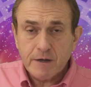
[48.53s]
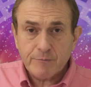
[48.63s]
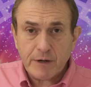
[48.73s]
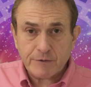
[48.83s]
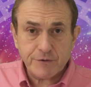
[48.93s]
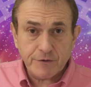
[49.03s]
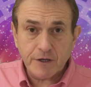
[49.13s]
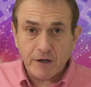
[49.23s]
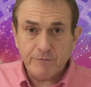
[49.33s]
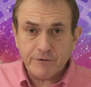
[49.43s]
perhaps from
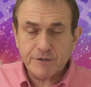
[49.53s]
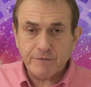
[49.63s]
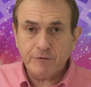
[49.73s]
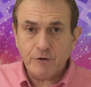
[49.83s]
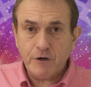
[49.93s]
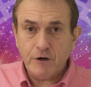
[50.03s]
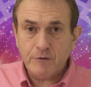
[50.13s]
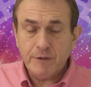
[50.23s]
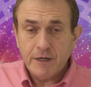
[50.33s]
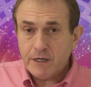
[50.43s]
the comfort of your
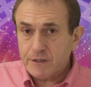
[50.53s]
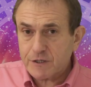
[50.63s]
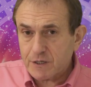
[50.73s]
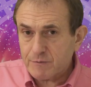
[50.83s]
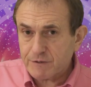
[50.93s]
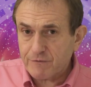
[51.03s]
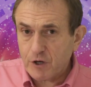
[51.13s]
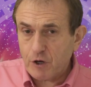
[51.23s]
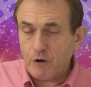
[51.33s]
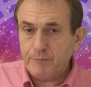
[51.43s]
home, in terms of a
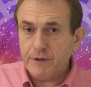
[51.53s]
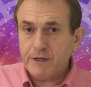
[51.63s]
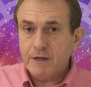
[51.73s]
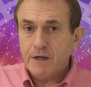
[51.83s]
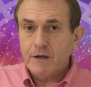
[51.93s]
hobby,